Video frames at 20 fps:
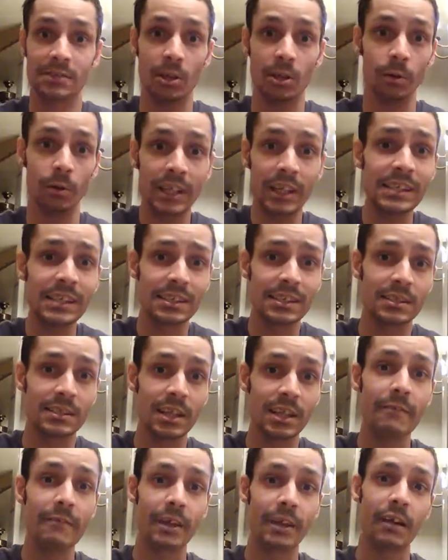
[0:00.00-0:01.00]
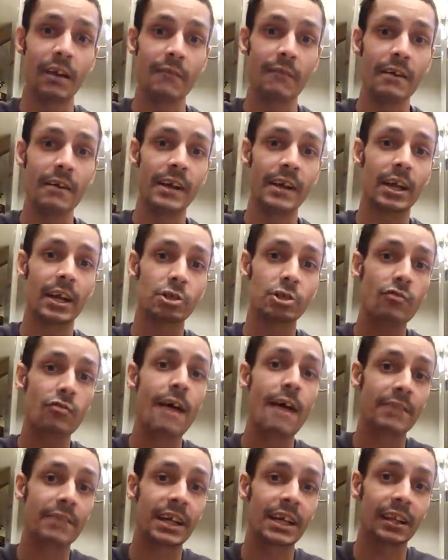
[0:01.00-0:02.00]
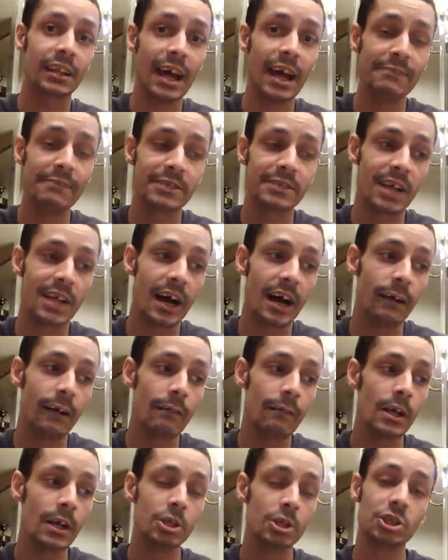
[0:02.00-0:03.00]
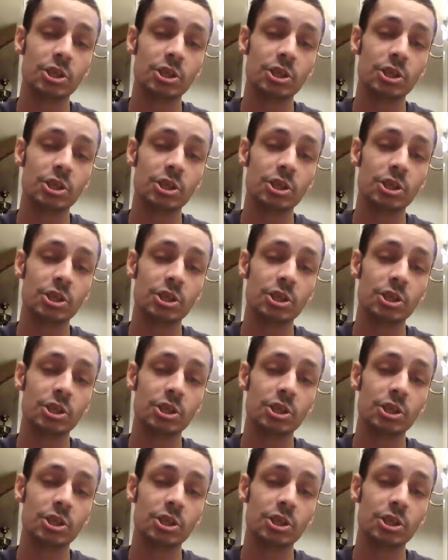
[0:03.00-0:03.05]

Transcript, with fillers: So Lisa's living a very extravagant lifestyle.